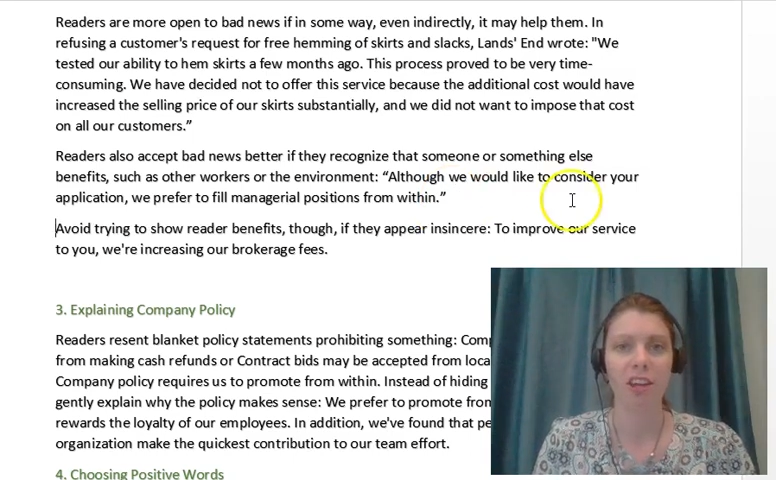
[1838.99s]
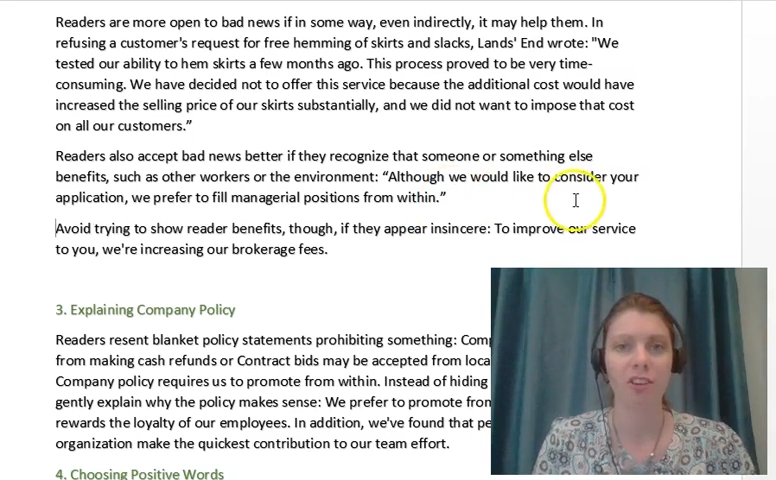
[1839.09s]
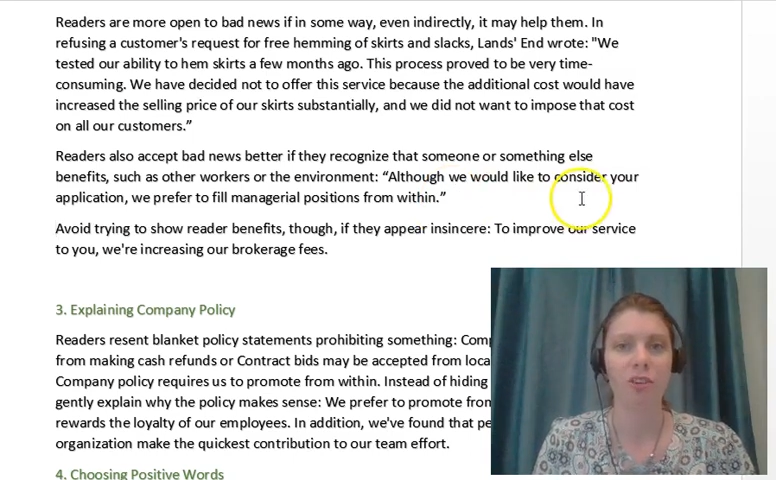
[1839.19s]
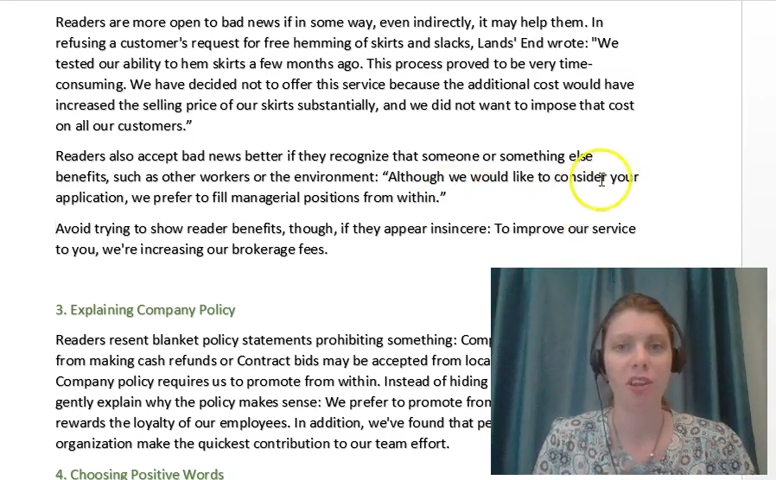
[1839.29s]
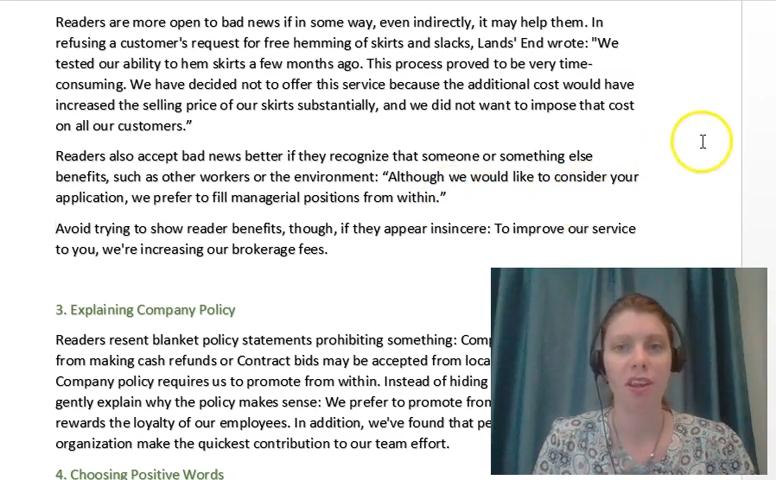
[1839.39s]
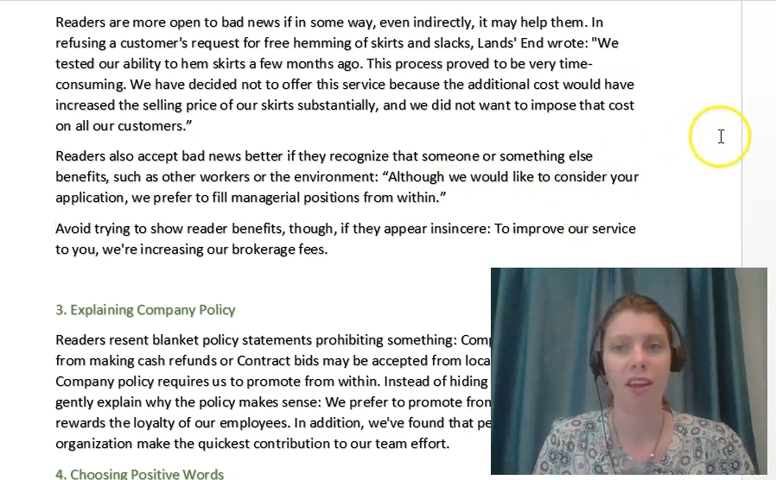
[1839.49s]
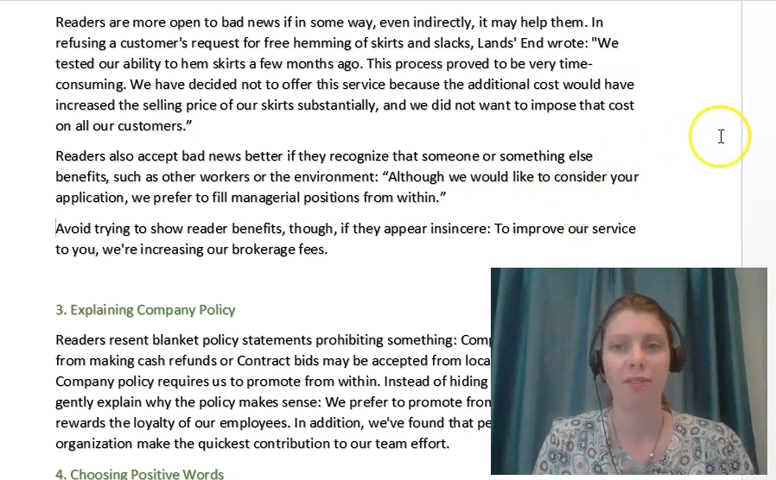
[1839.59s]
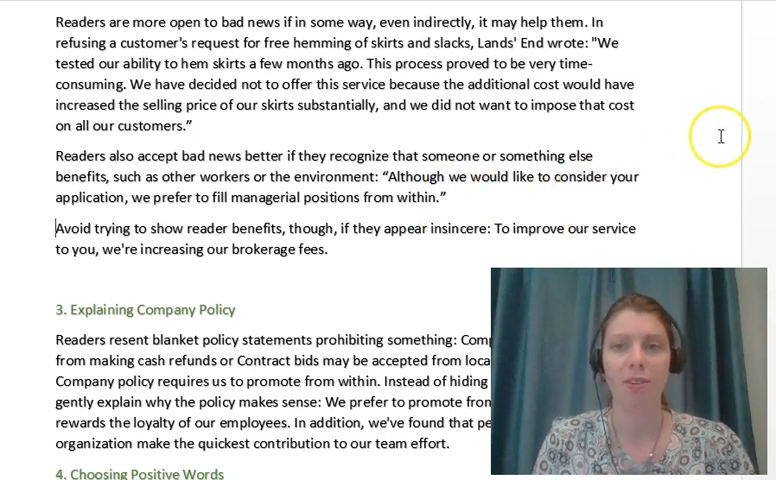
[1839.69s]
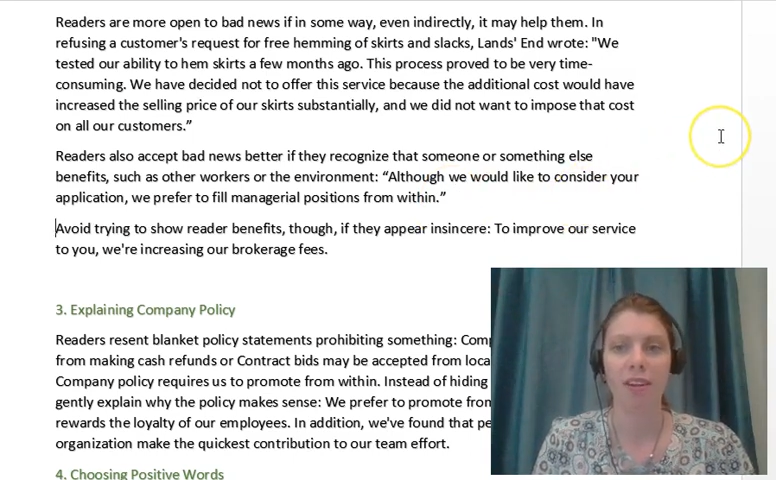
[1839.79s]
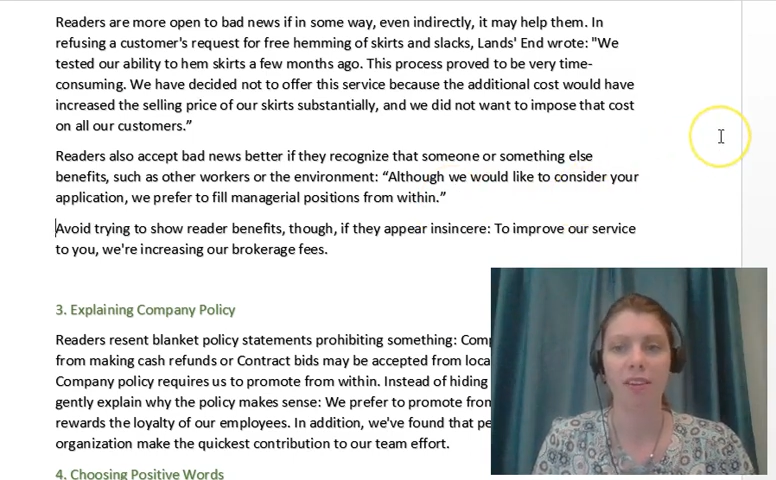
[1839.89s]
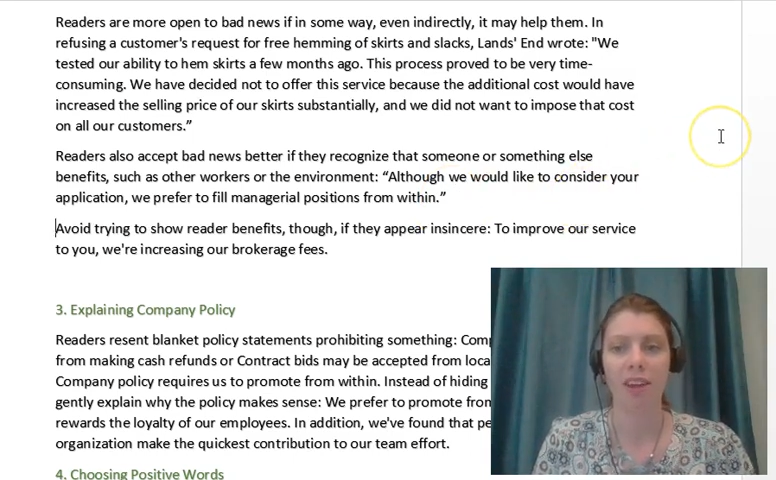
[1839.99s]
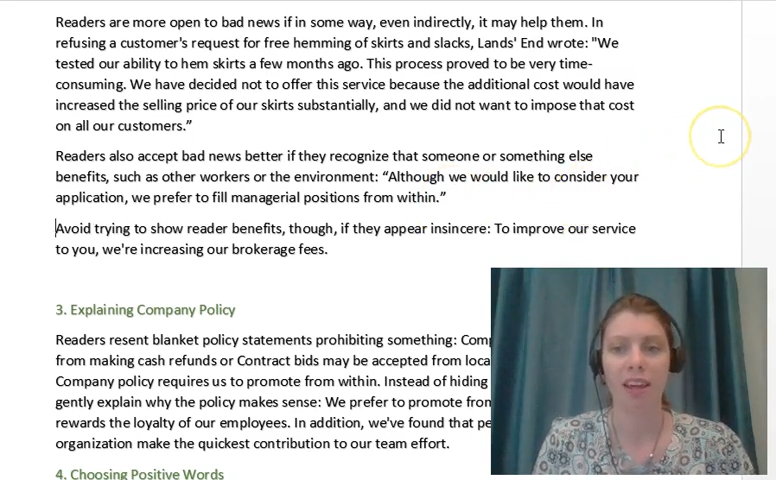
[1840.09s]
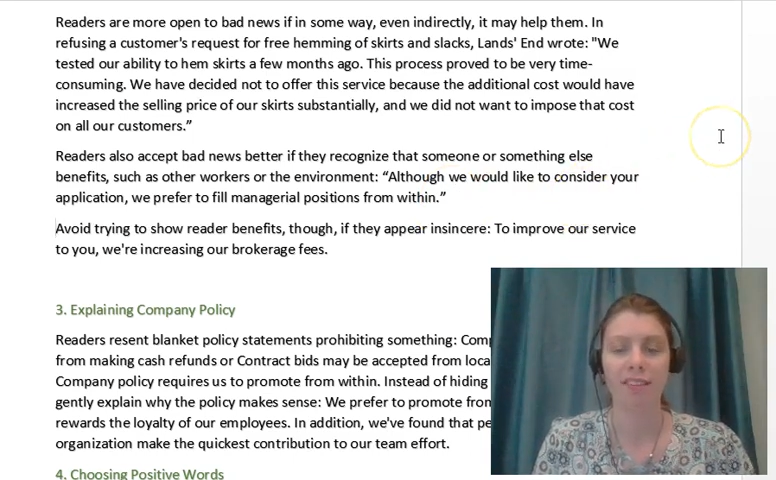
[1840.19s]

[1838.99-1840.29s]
knowing that, well, okay,